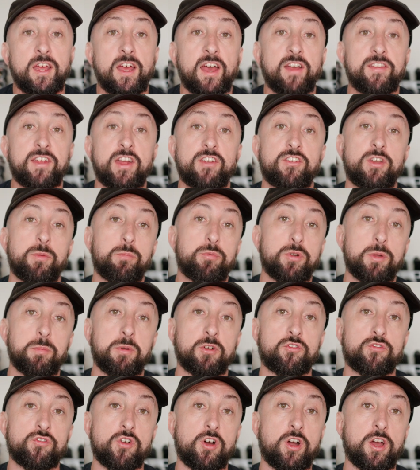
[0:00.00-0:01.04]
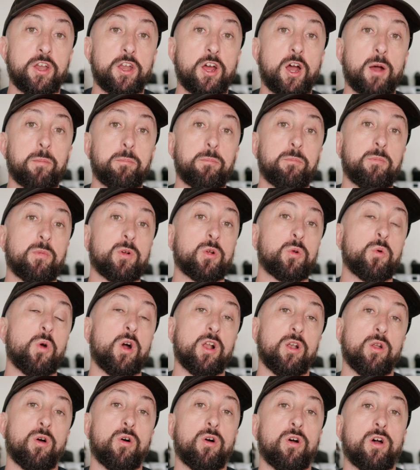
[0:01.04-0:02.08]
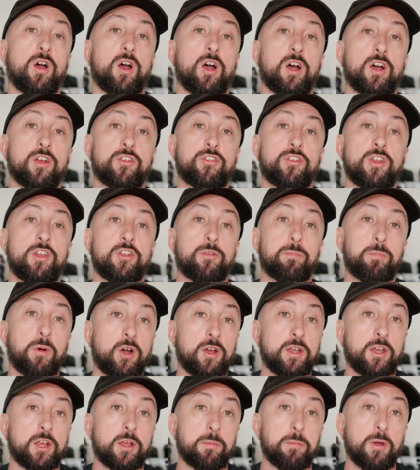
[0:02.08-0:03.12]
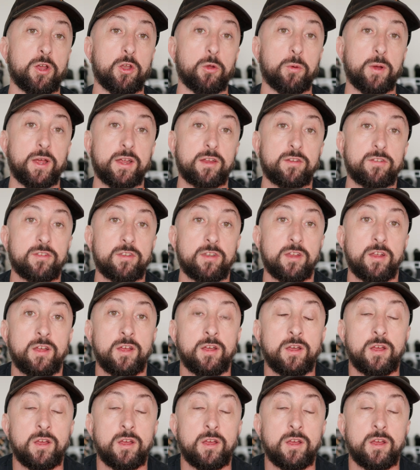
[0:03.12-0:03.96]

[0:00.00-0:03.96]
has actually pretty much dried up quite a lot since buying the Komodo X.